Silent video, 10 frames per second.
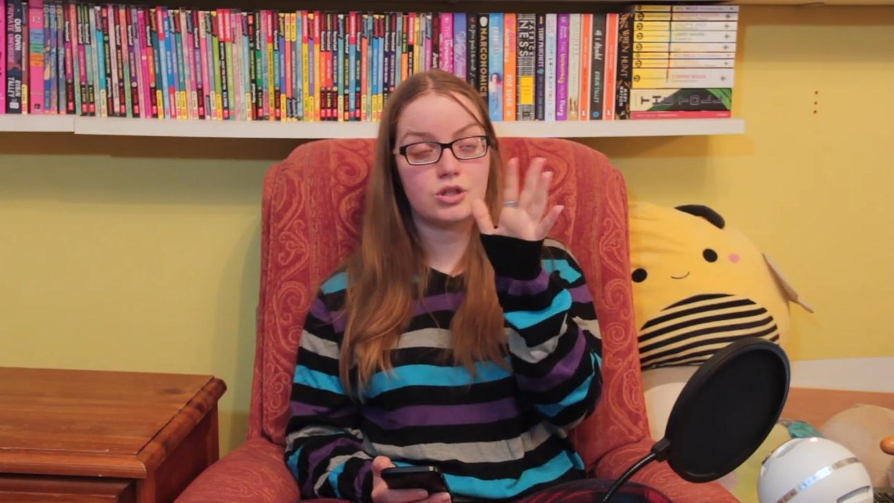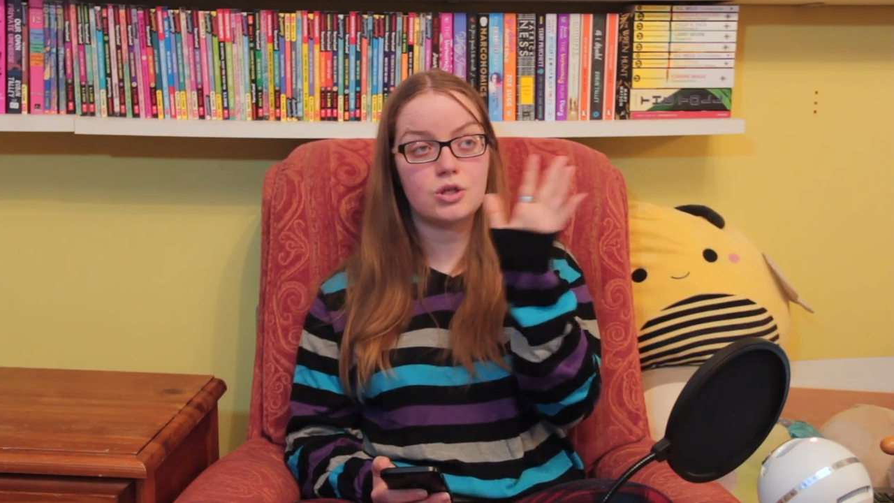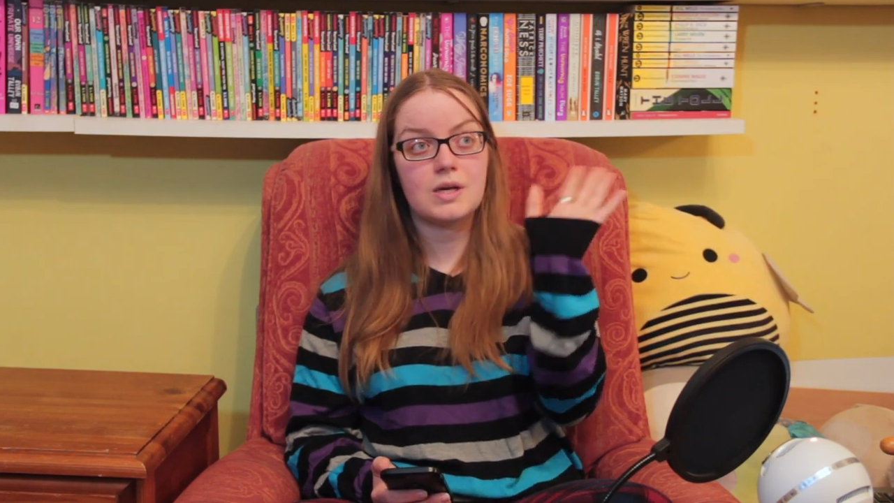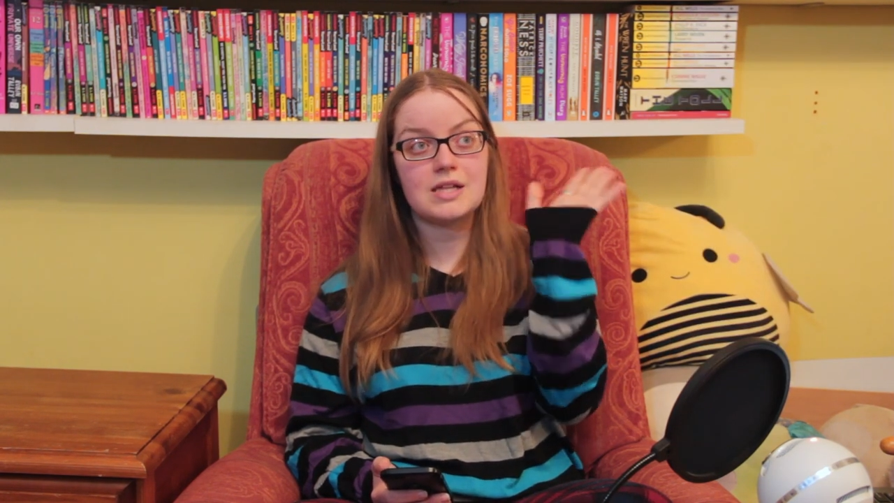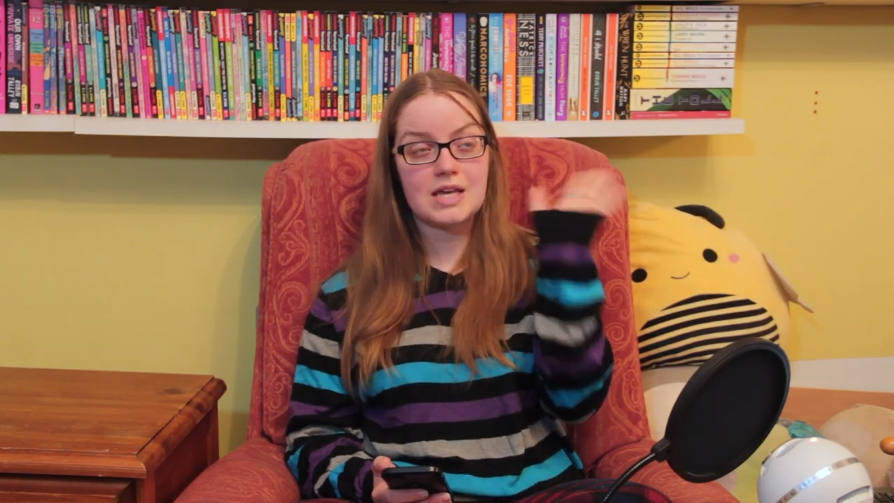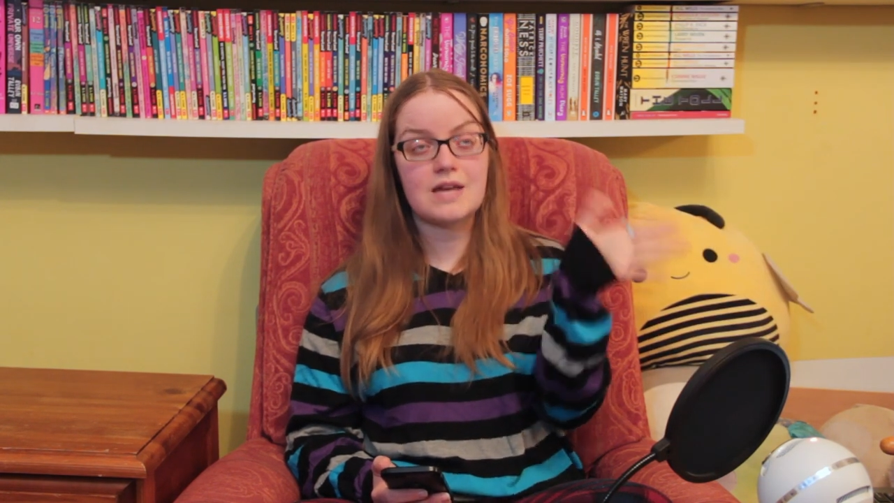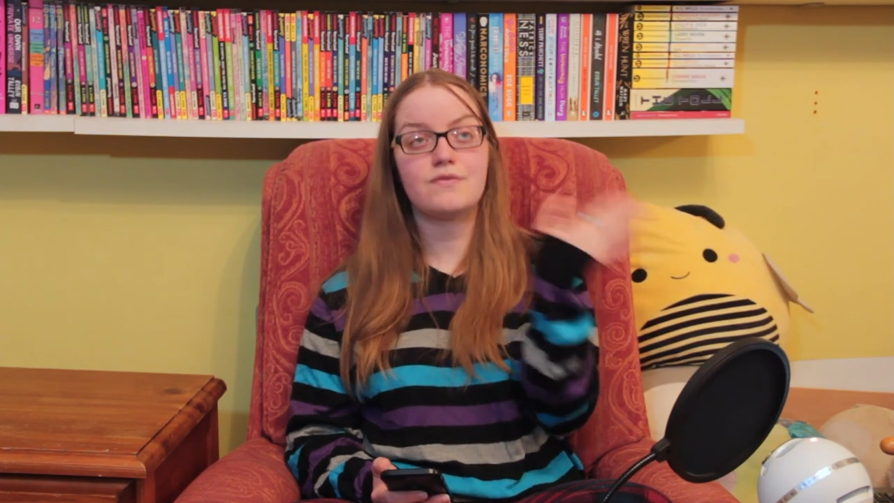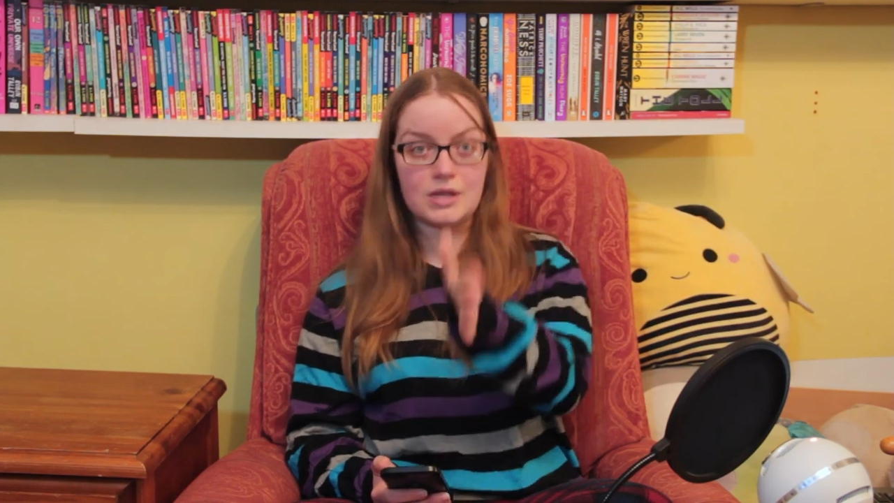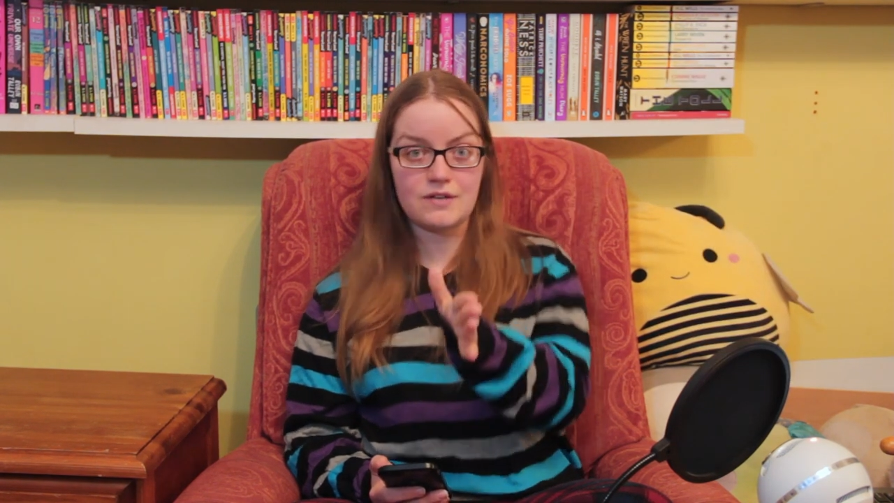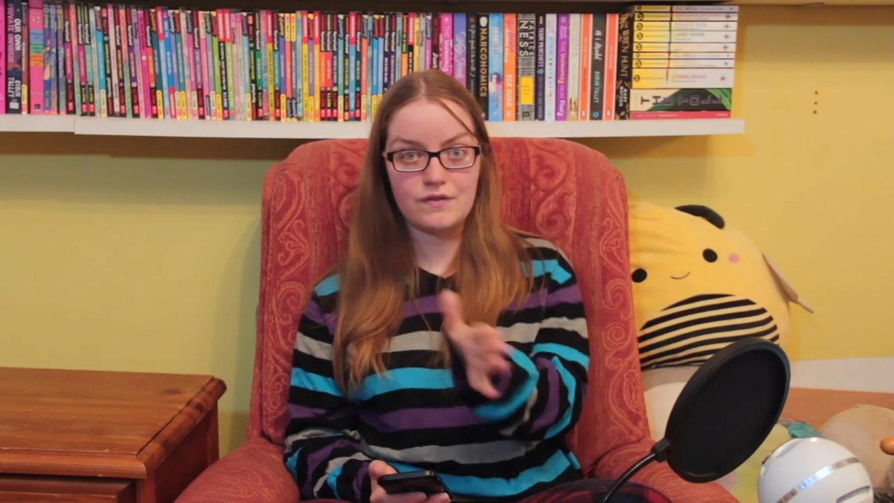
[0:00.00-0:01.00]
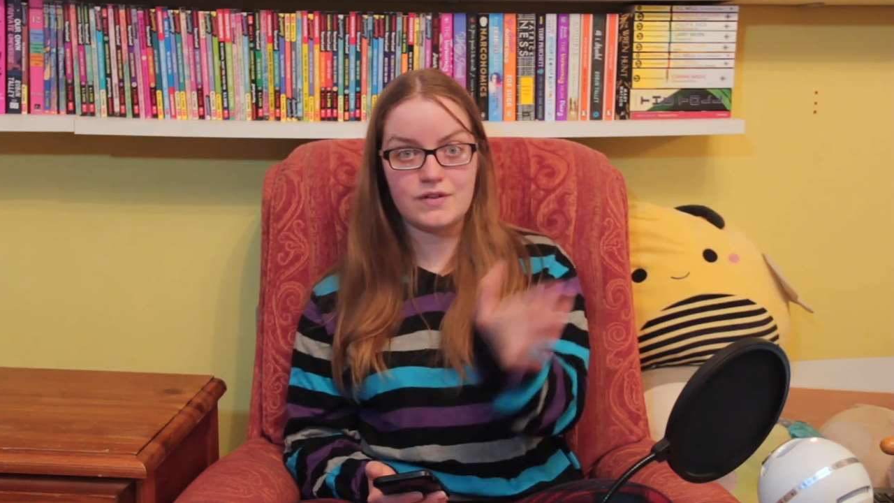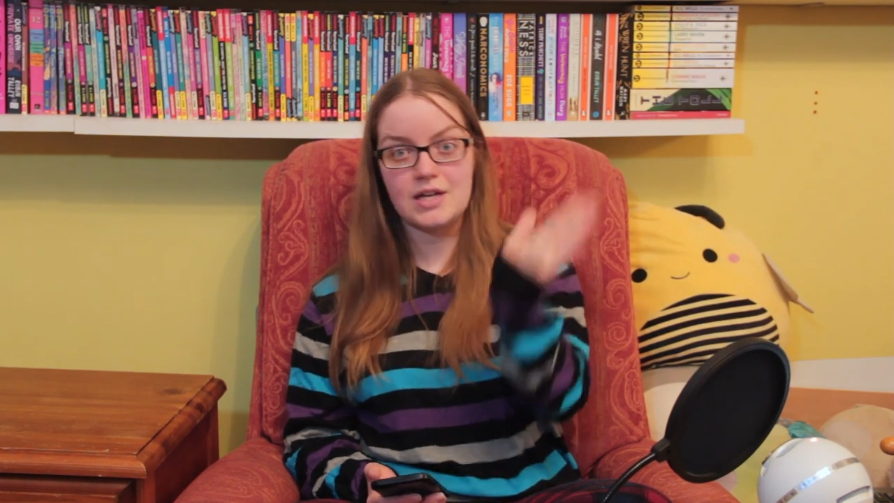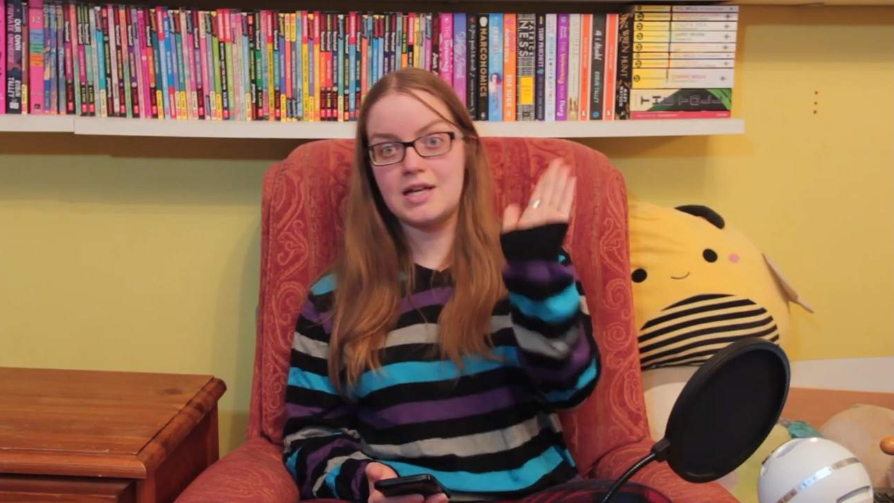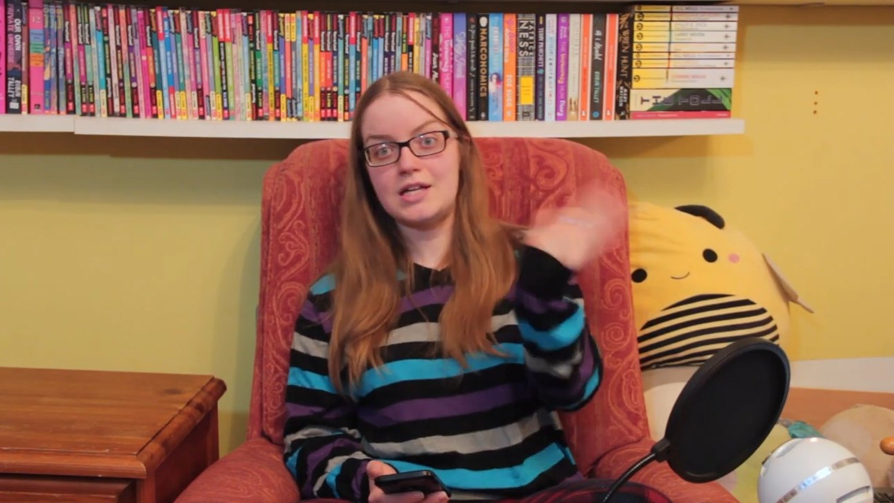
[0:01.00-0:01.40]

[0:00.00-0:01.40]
New Year's Eve 2015